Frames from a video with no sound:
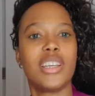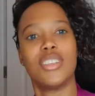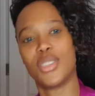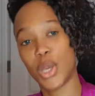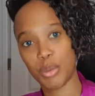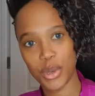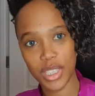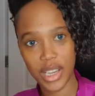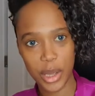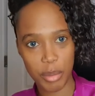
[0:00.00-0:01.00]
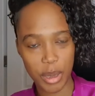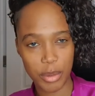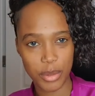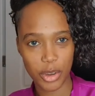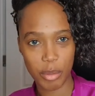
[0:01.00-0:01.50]
So because I know
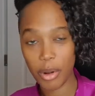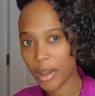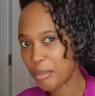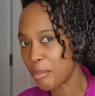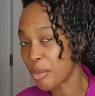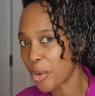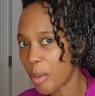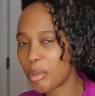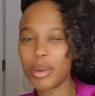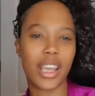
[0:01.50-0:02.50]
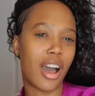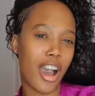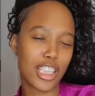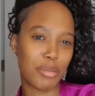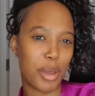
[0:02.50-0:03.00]
people's going to probably
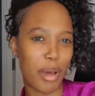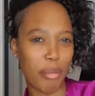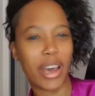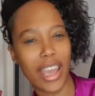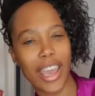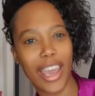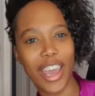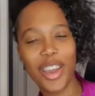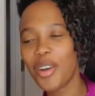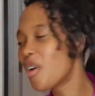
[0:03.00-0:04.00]
ask me about my hair,